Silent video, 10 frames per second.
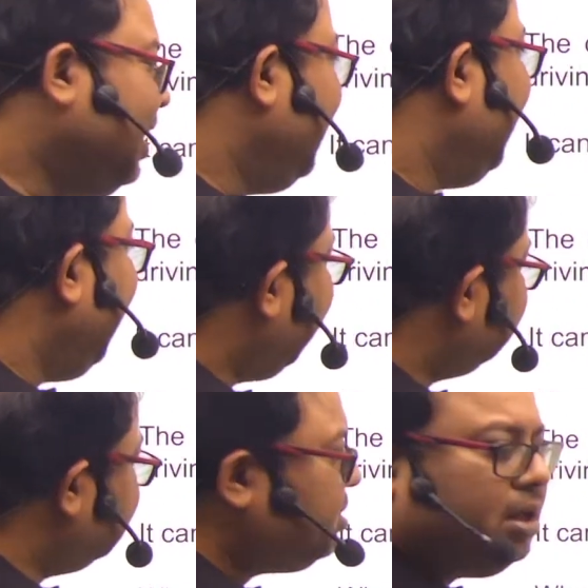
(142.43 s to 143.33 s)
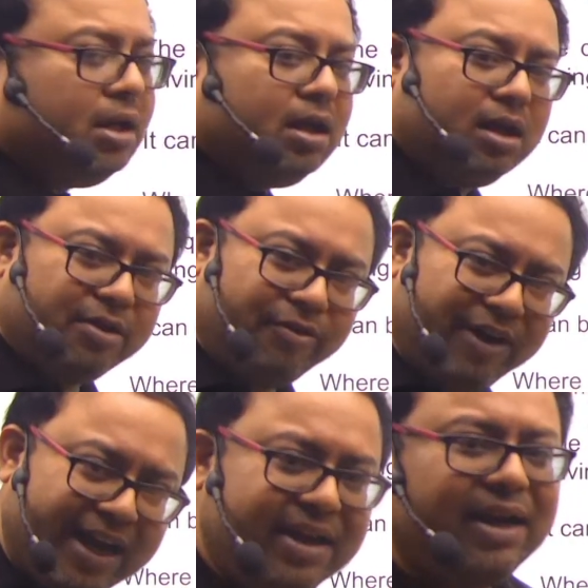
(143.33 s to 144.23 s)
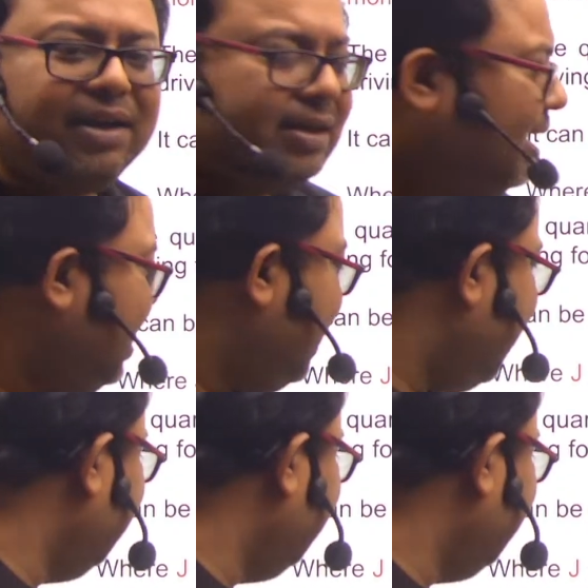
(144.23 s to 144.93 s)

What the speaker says: X is the gradient and